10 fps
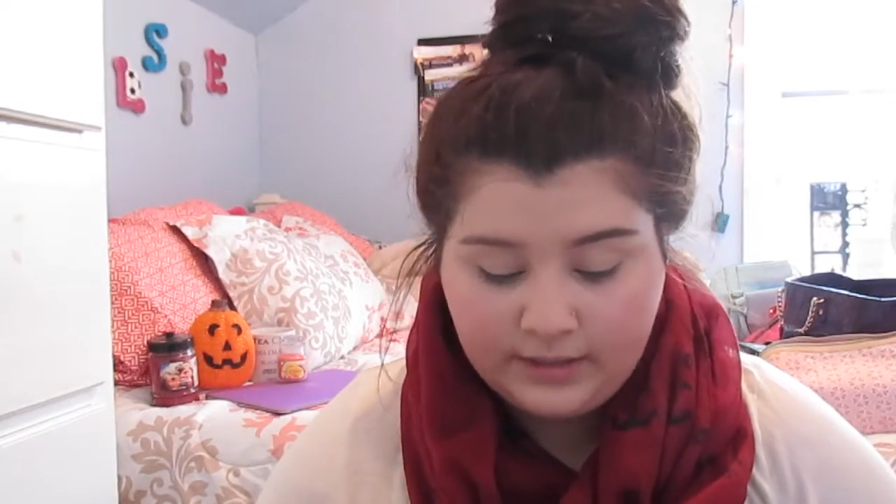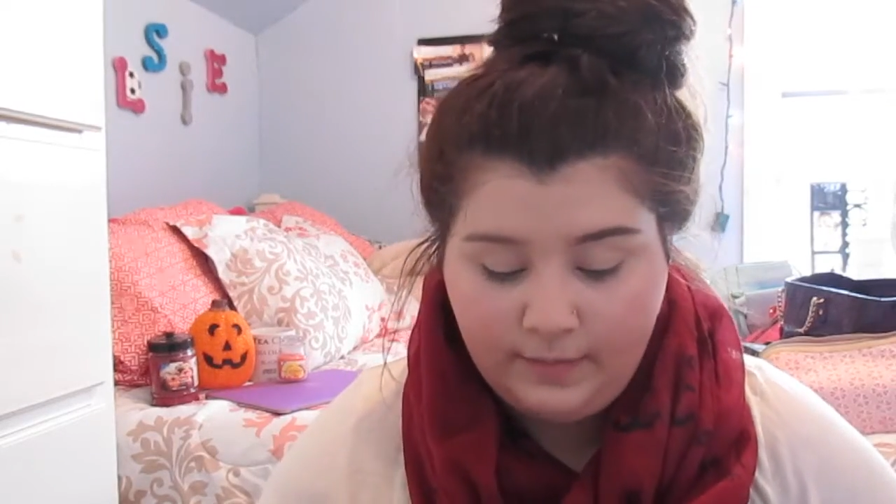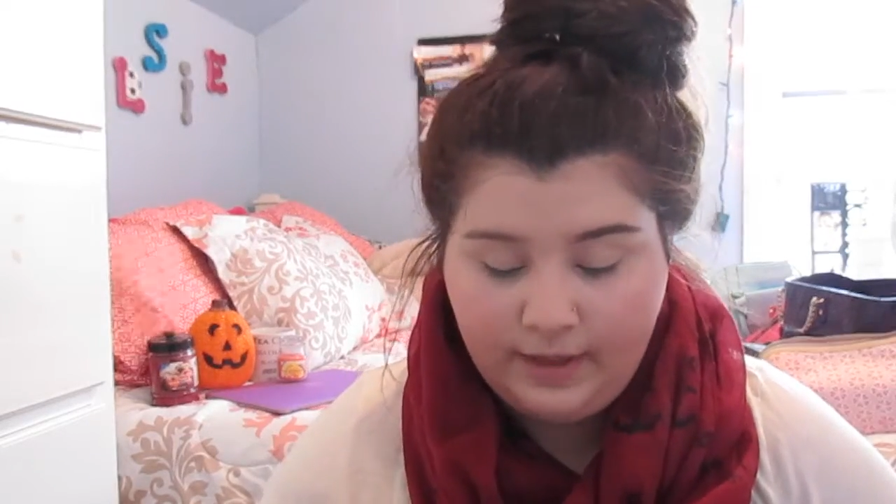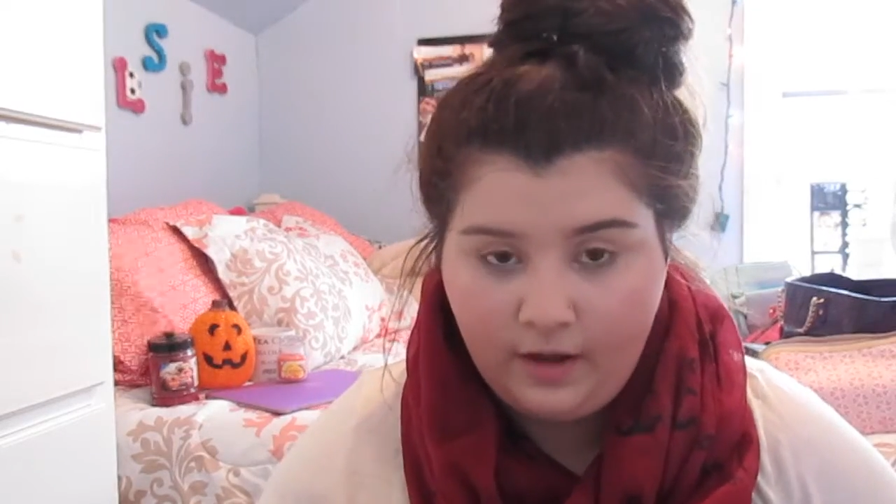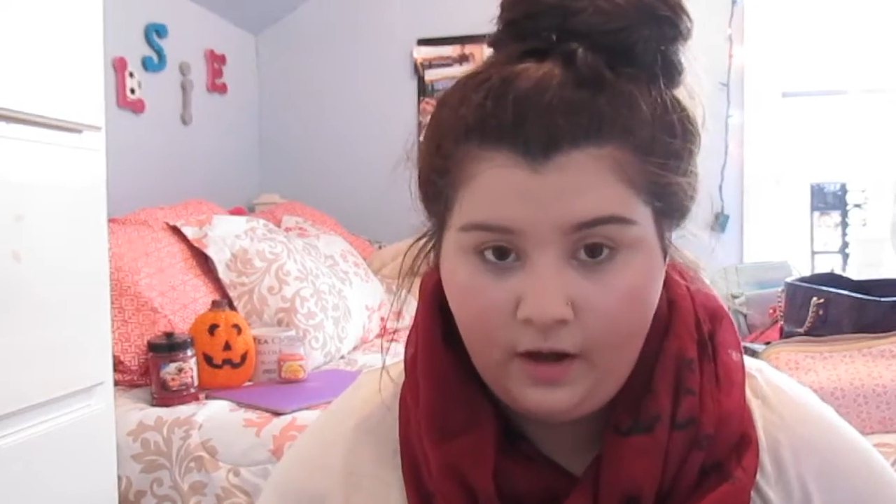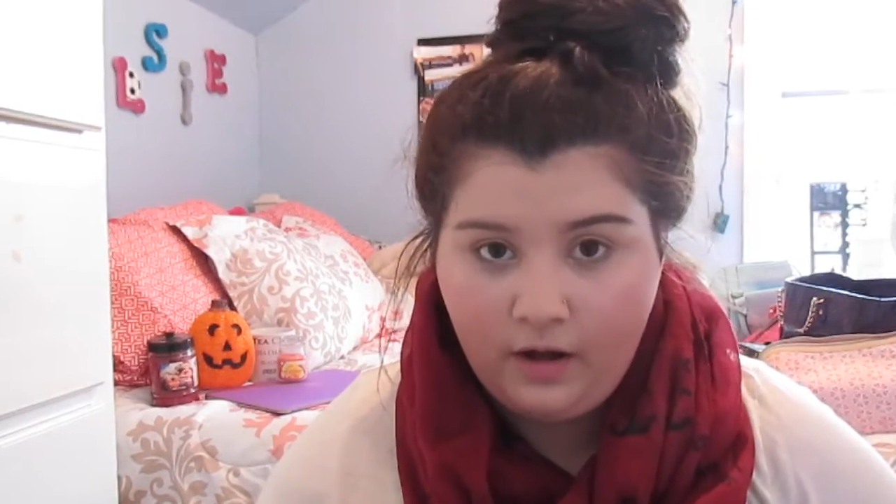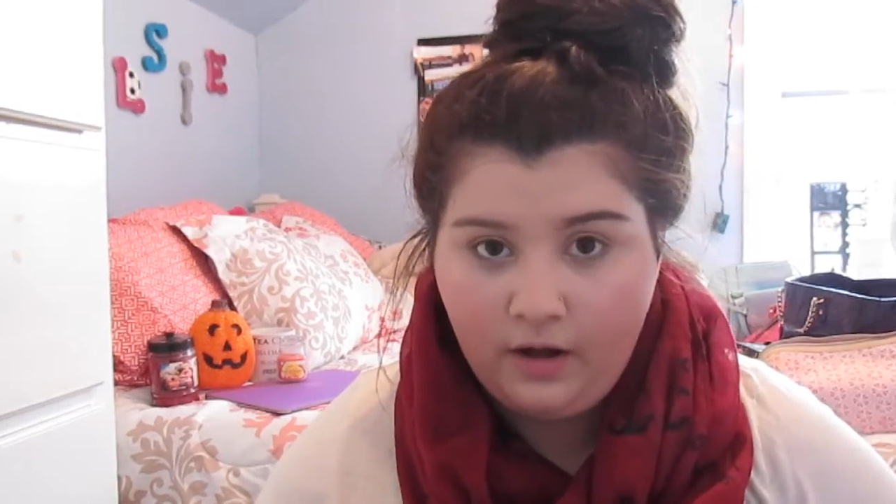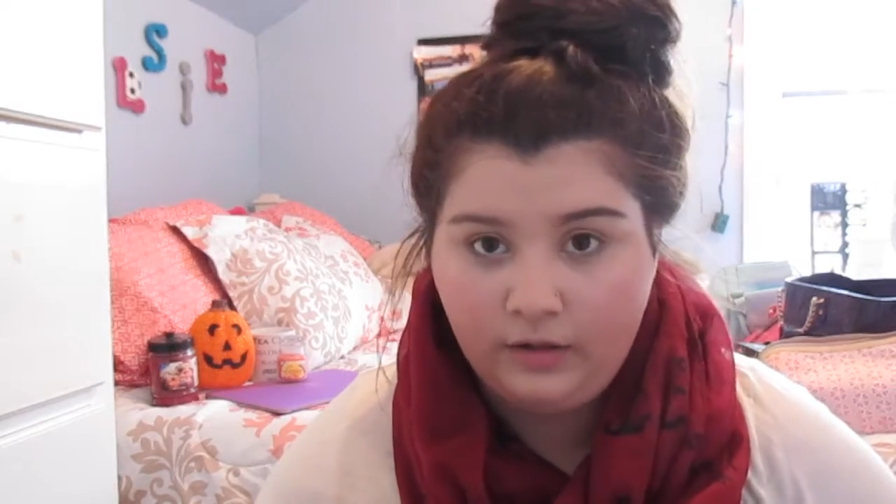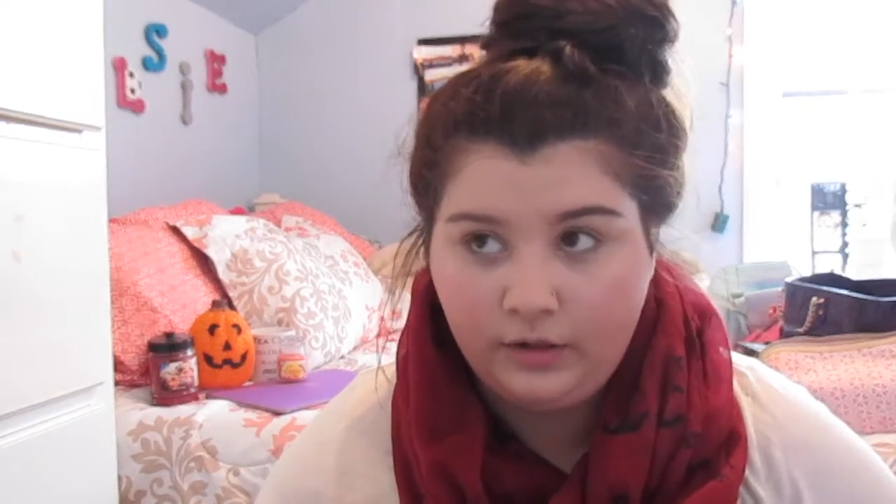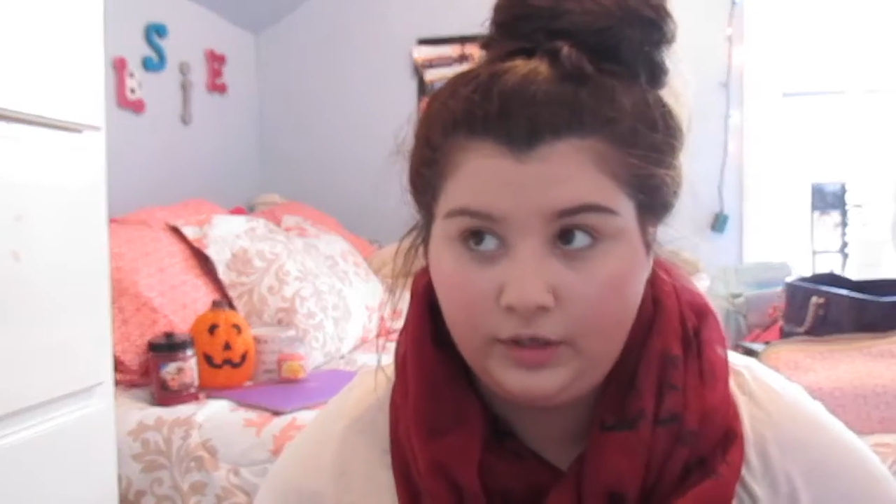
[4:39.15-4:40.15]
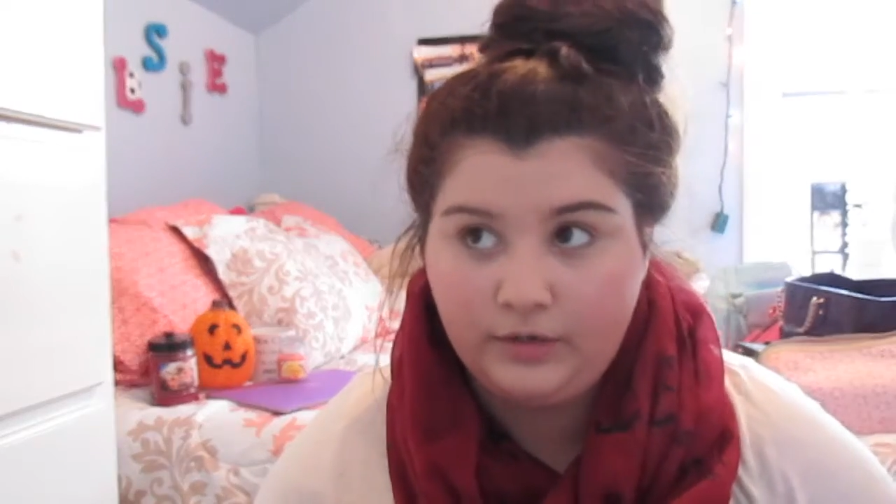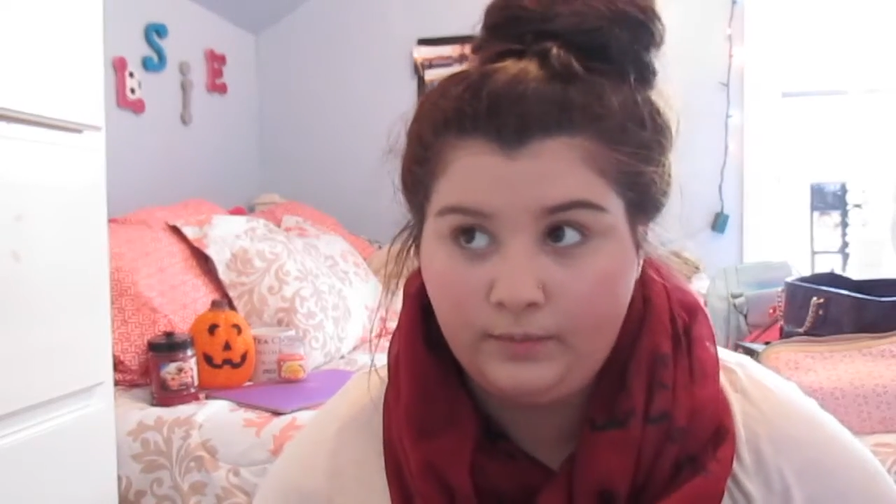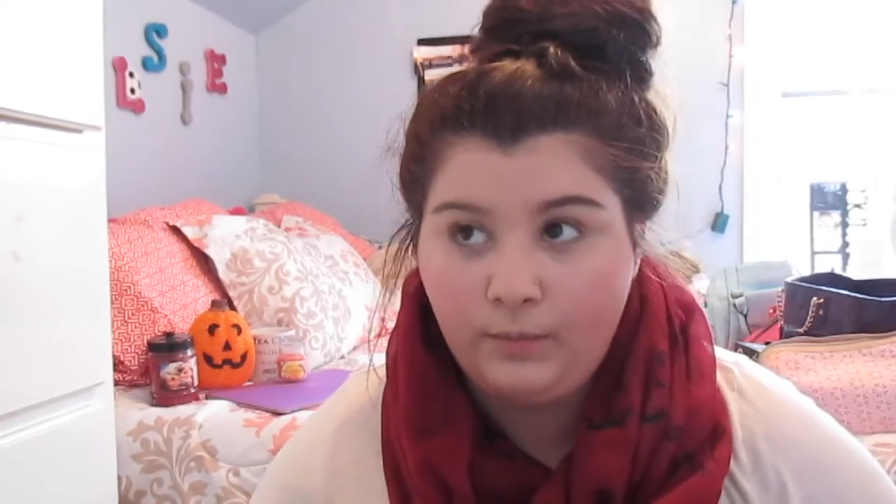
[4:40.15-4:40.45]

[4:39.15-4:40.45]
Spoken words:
to make it all look